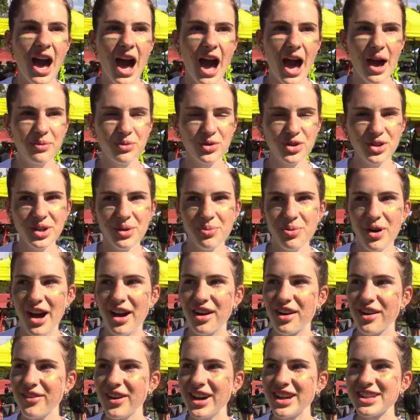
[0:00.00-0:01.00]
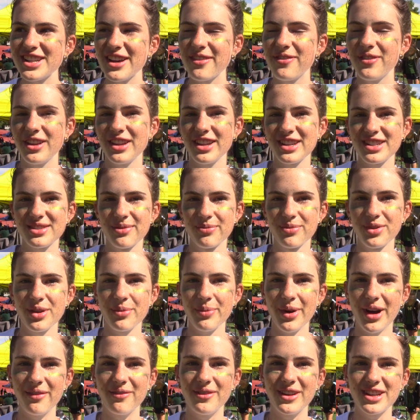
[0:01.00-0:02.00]
I'm really proud of us. I feel like something
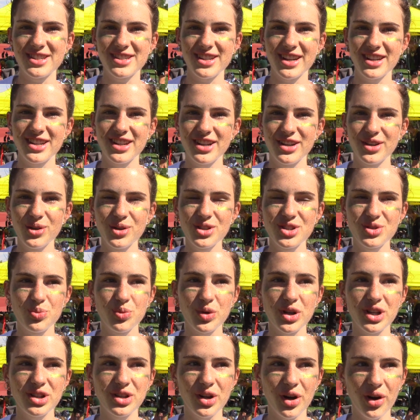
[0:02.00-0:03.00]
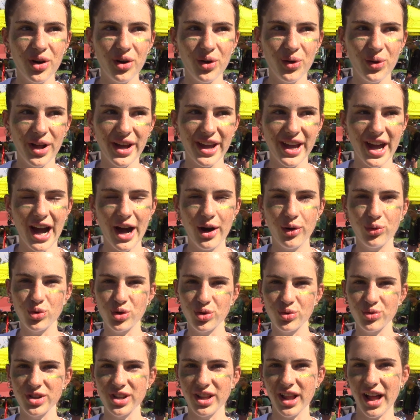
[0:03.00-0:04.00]
about Vista too is we know like how
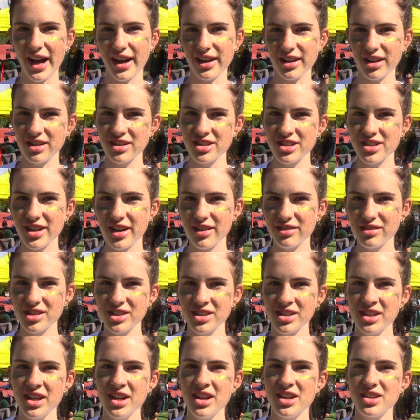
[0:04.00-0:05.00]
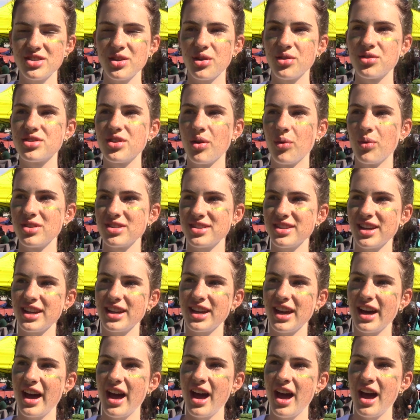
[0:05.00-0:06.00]
we're relying on each other. So if someone's
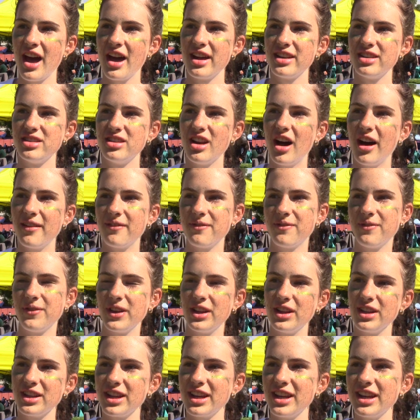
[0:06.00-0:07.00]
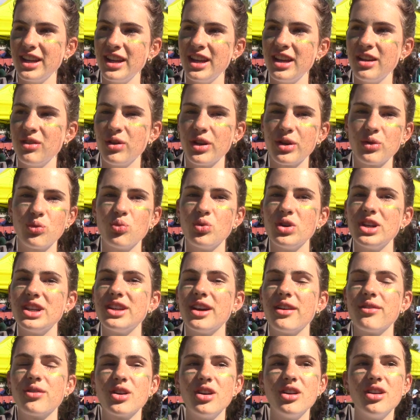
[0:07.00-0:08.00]
like not feeling it, like we
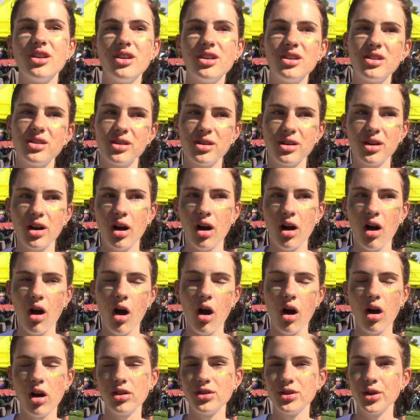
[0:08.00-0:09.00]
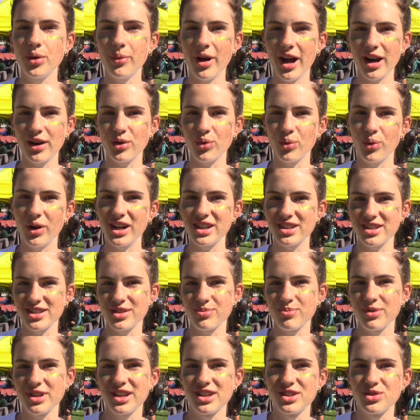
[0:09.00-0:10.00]
give our all no matter what,
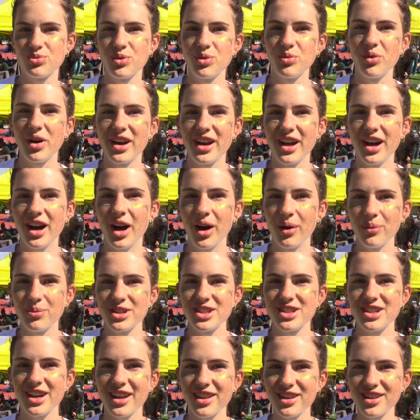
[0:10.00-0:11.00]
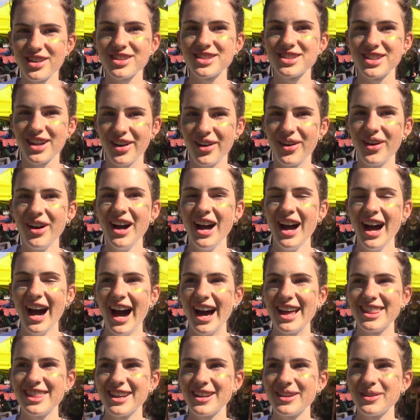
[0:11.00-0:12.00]
just because we want to help each other. So
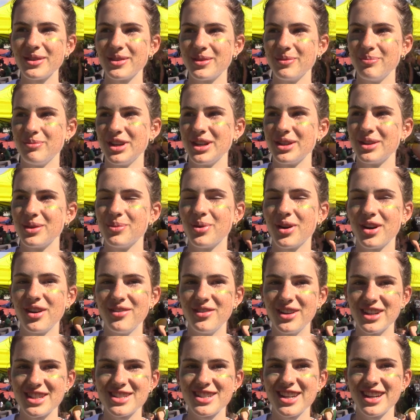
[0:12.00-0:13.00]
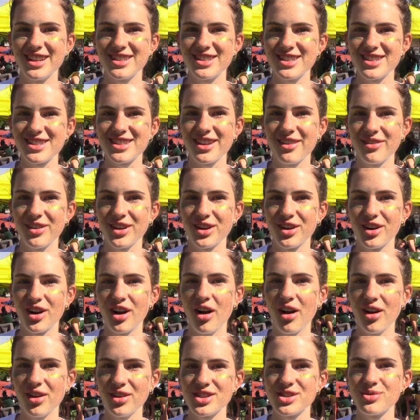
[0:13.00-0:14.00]
I think being a part of Vista and just giving our
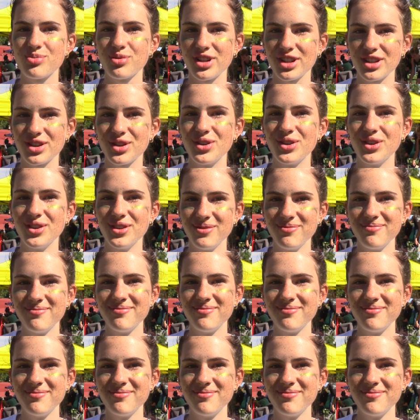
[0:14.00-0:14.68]
all is pretty cool.